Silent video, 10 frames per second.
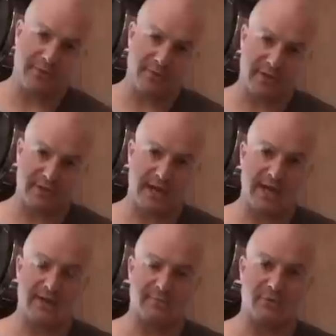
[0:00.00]
other thing that
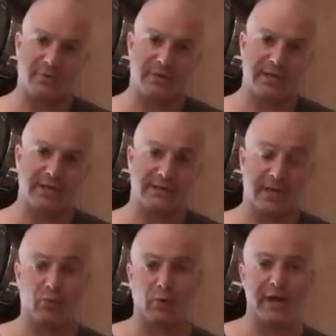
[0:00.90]
I end up doing is
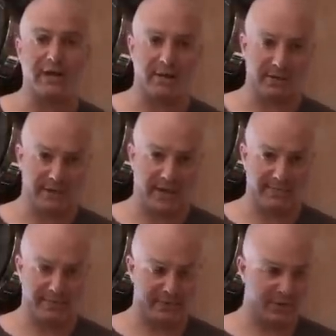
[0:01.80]
I write on the
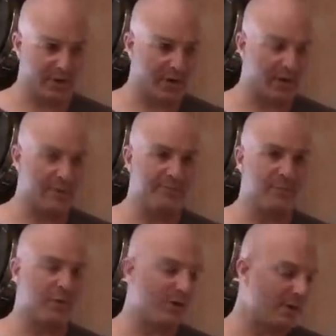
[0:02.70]
top of the jar,
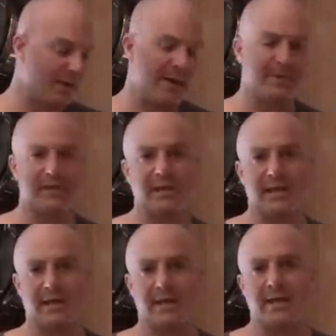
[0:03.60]
or on top of the
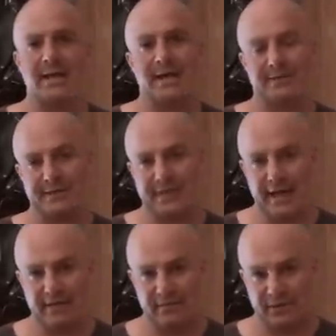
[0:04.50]
lid, the
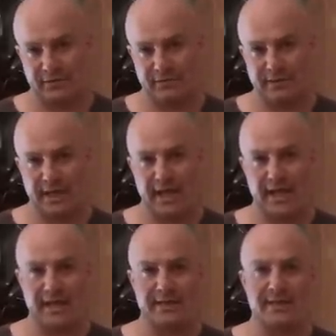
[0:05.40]
date of which it was
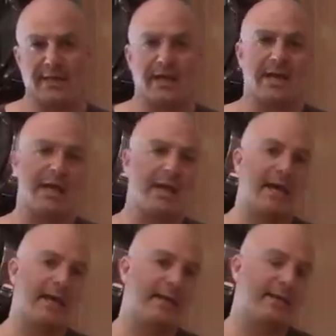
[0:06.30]
canned,
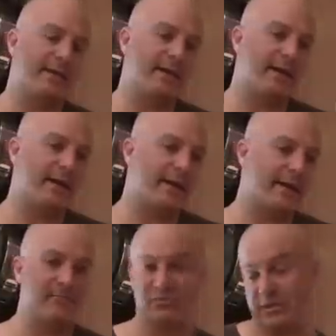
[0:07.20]
and
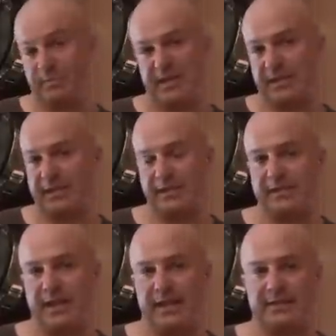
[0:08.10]
uh, just basically
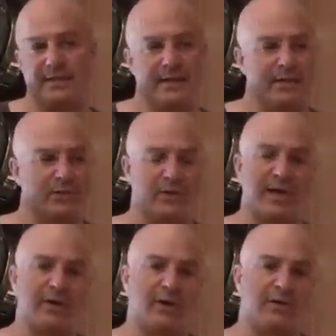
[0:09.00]
the date. So
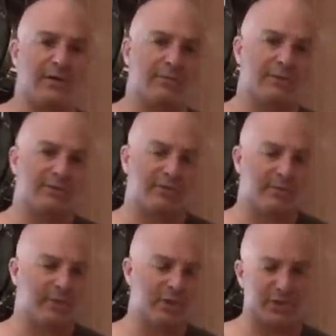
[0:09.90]
I know that it was
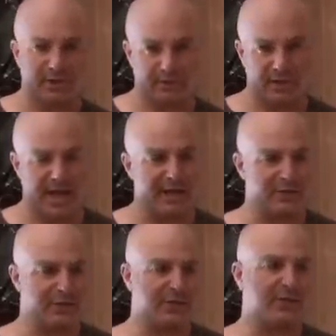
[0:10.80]
from this year or
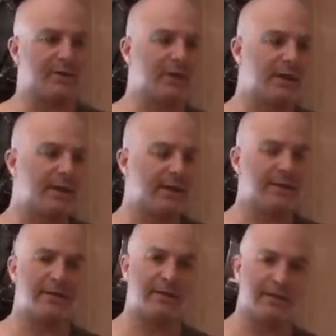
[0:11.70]
last year. Uh,
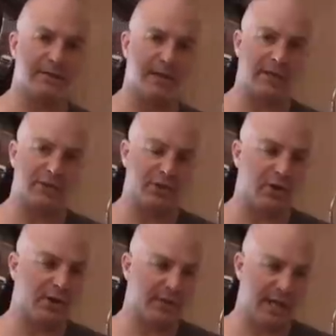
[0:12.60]
a
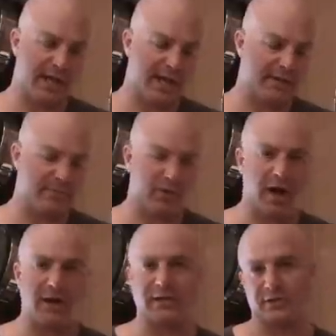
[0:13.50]
jarred canned
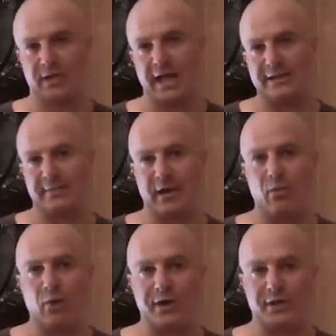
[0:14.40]
product should last
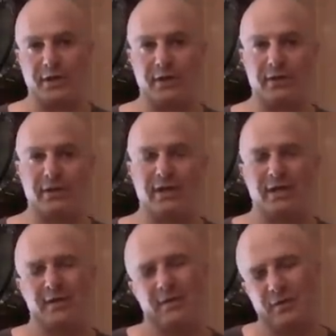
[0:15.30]
about one year.
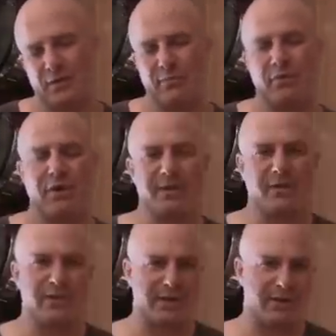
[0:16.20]
You can probably
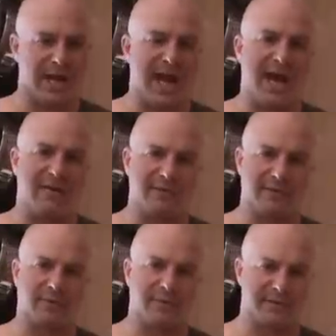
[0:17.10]
go a year and a half
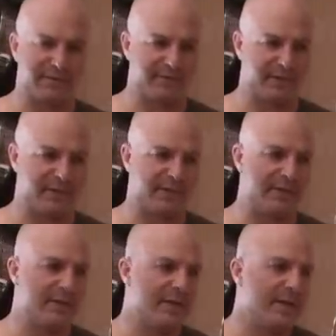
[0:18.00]
is probably sufficient.
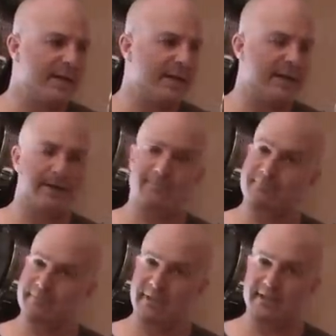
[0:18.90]
Um,
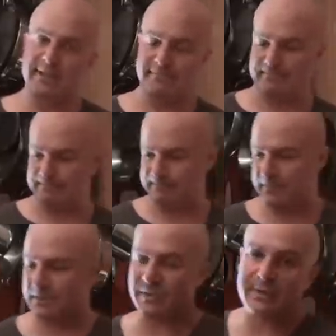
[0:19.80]
that's it.
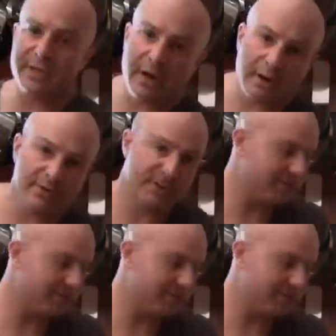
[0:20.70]
So here they are.